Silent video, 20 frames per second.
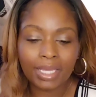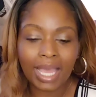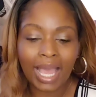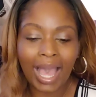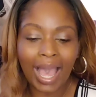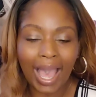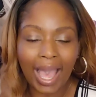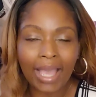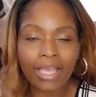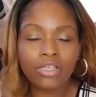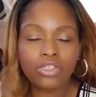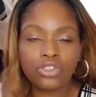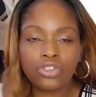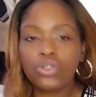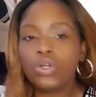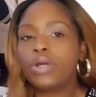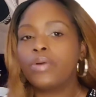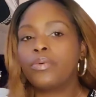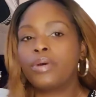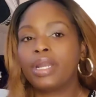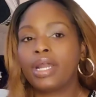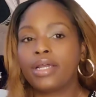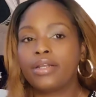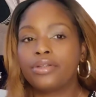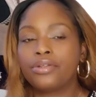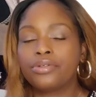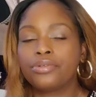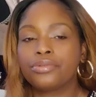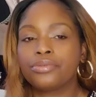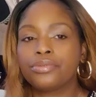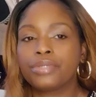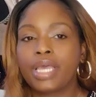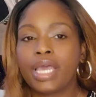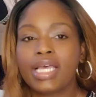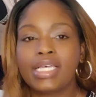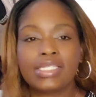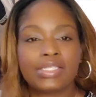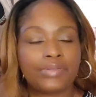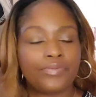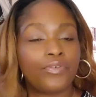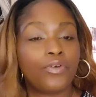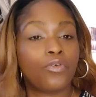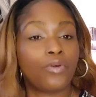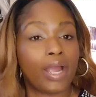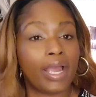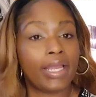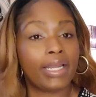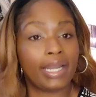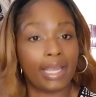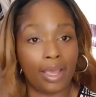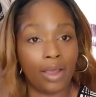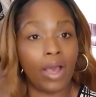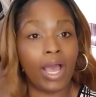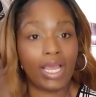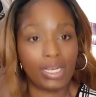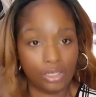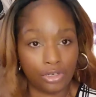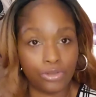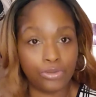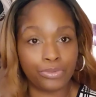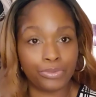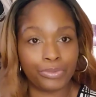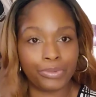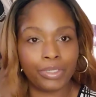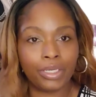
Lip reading: I enjoy what I do. As for right now, I do.